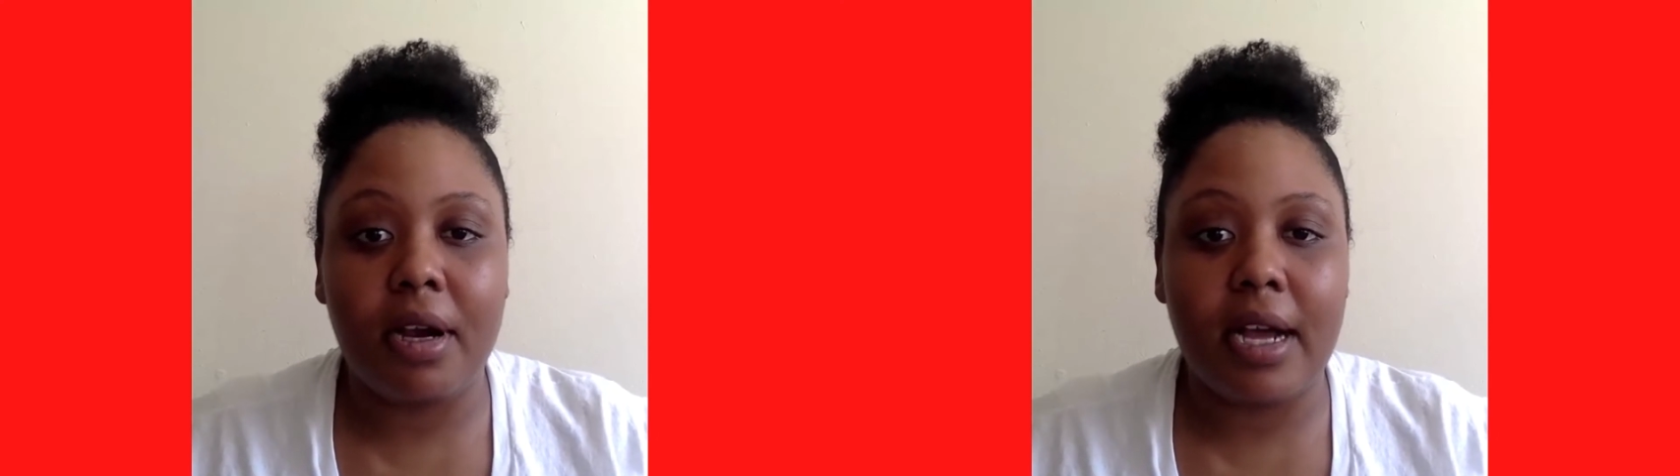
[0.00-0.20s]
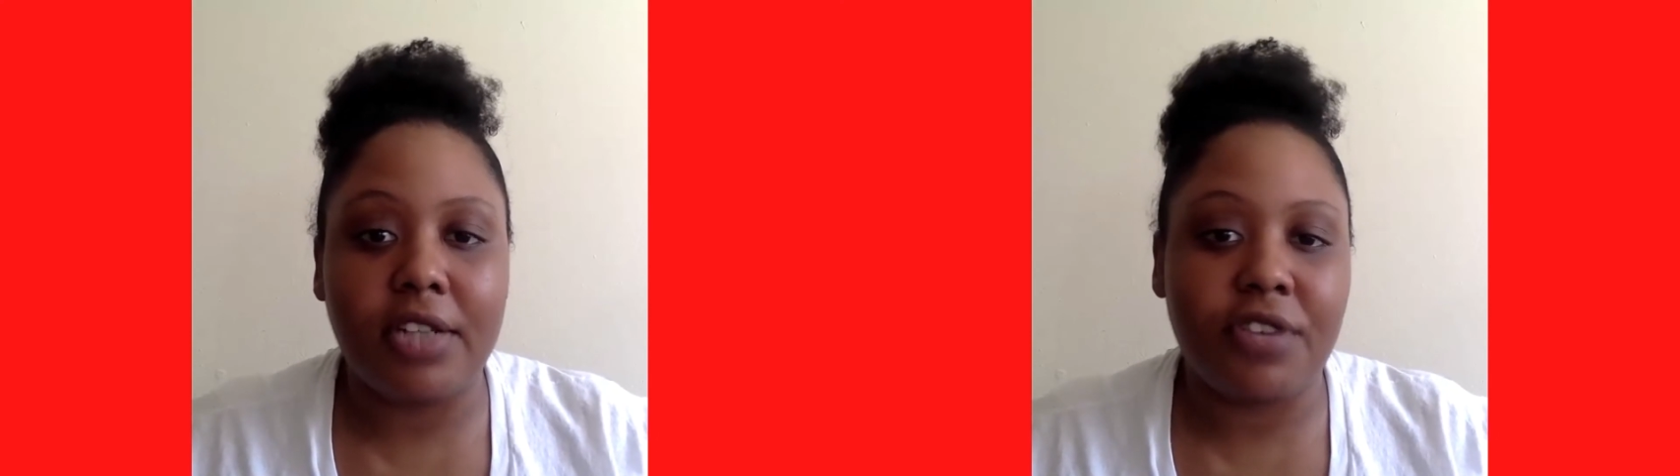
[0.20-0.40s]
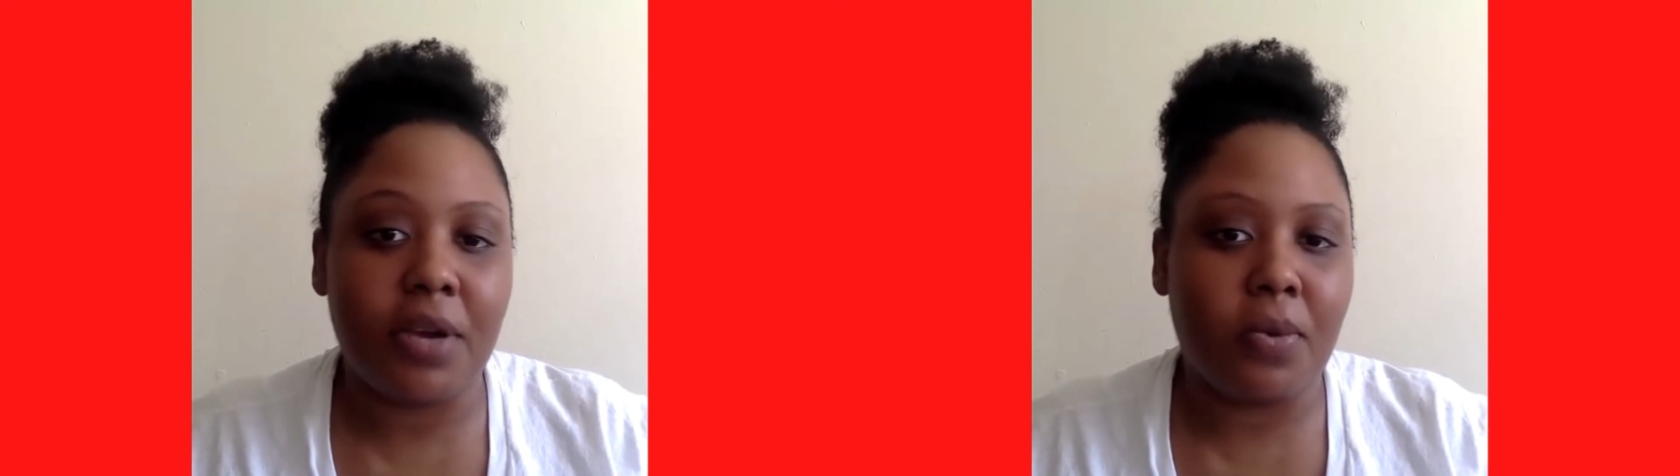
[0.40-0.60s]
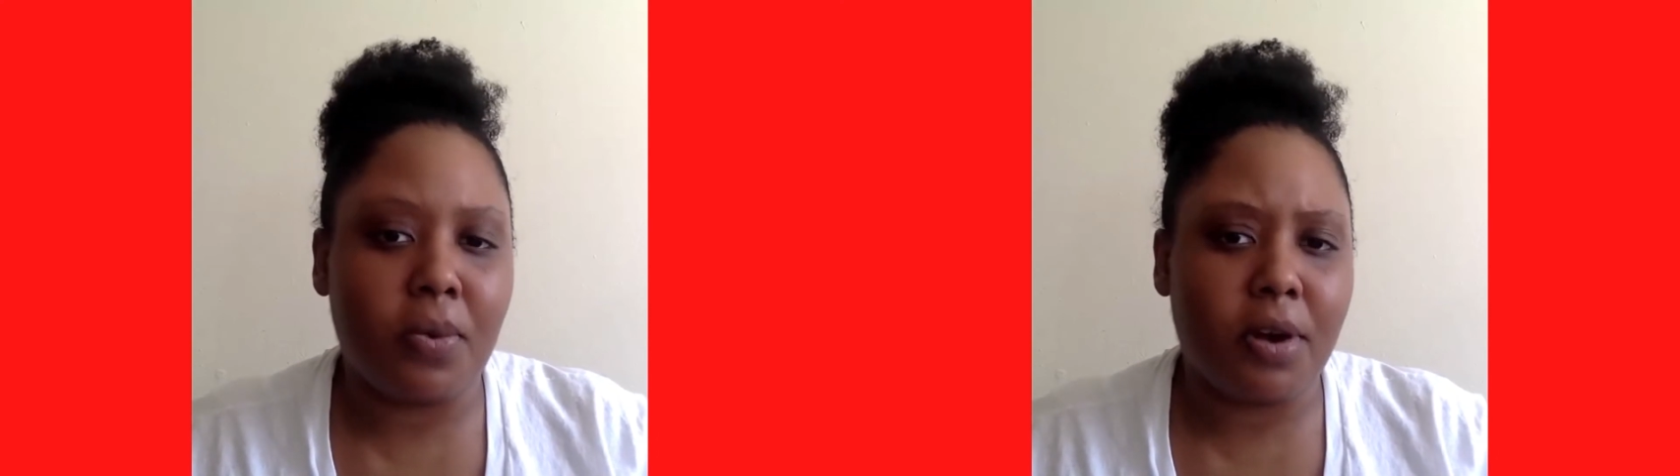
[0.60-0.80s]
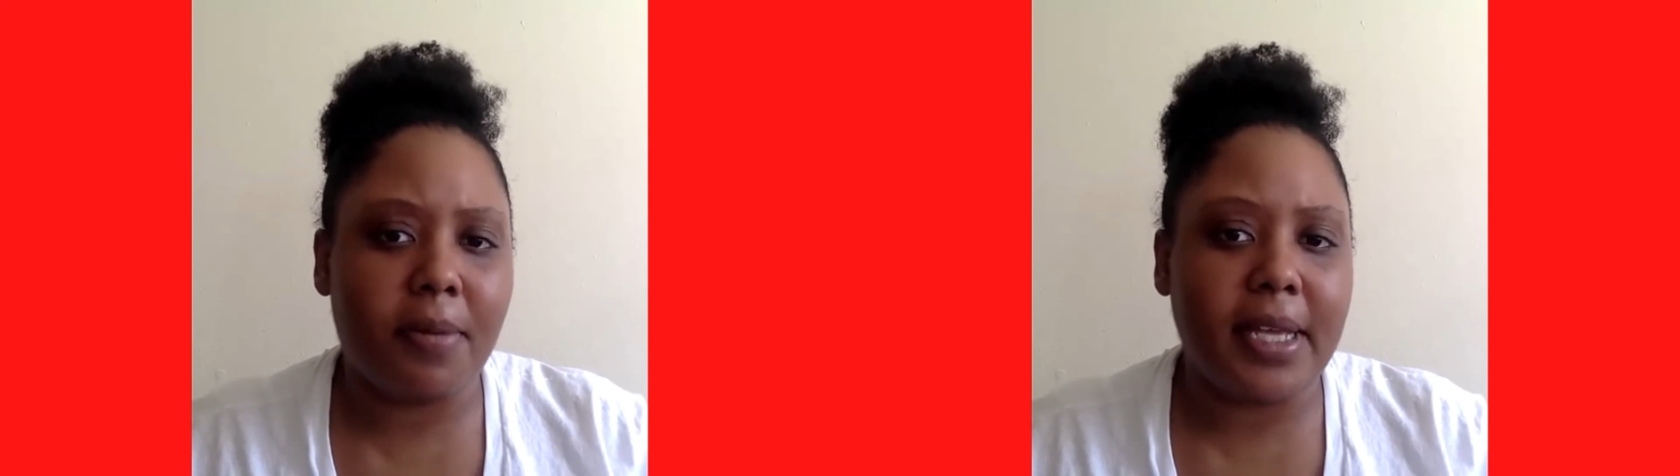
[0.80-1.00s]
I drink
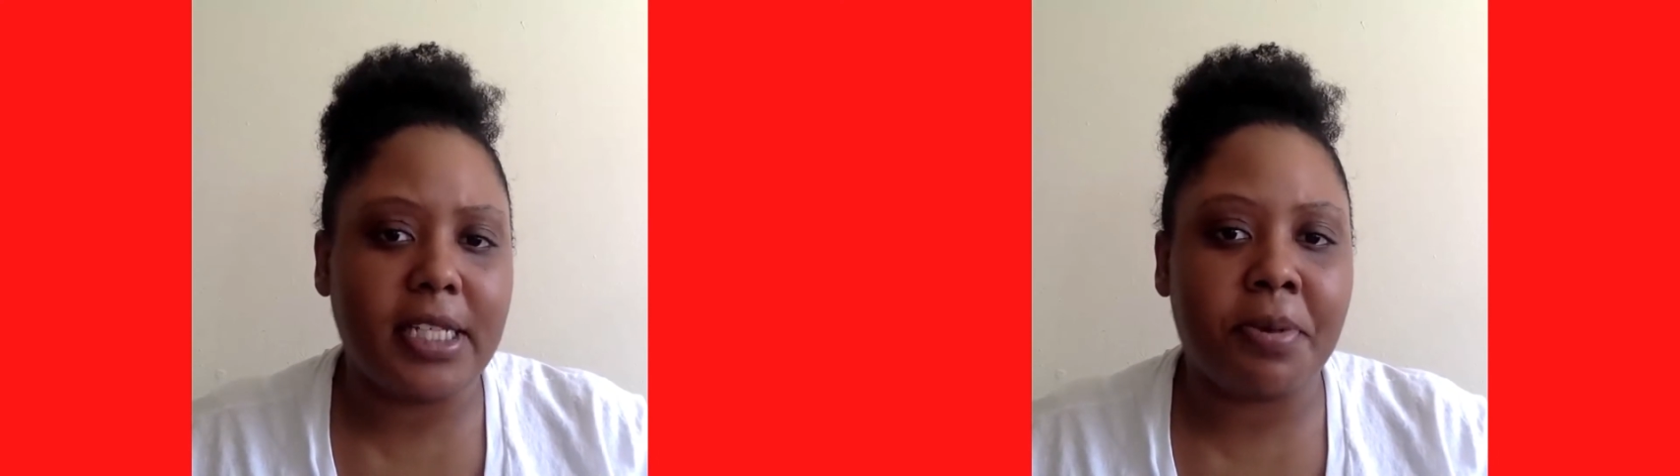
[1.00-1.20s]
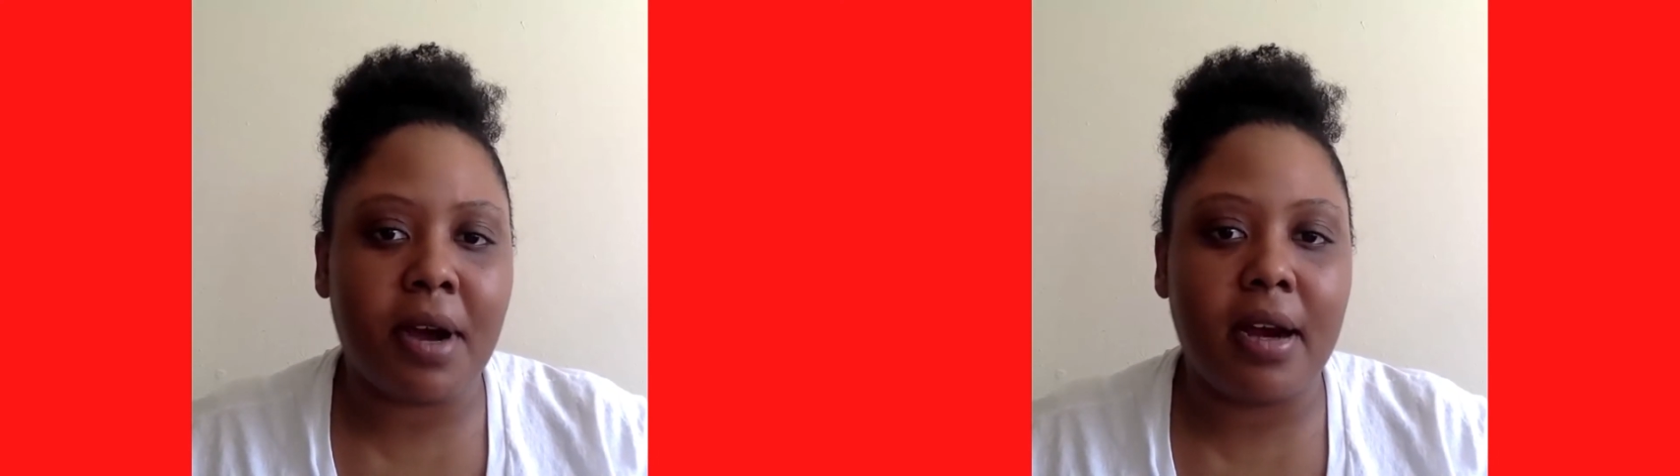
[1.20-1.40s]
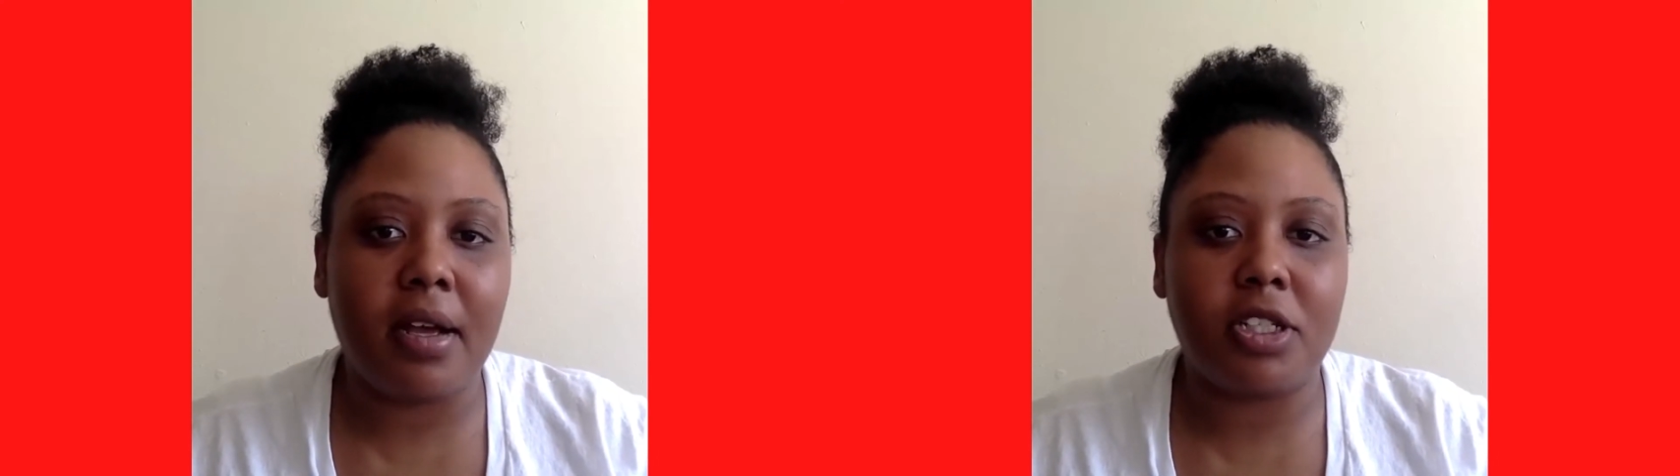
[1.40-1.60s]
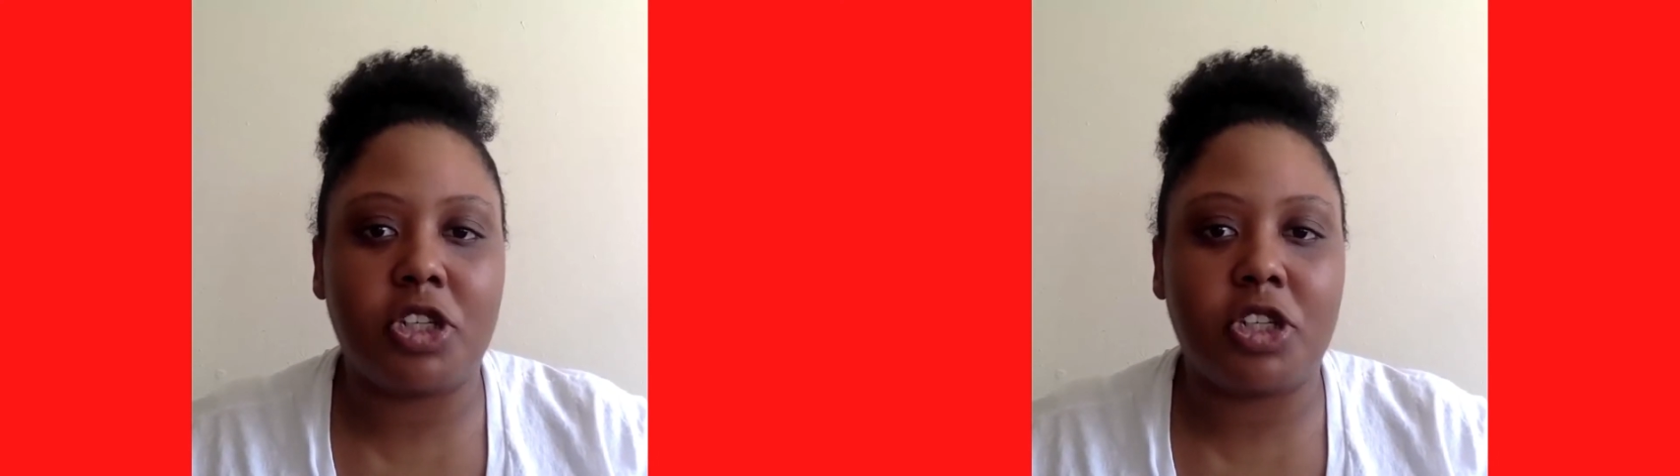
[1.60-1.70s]
water-based products.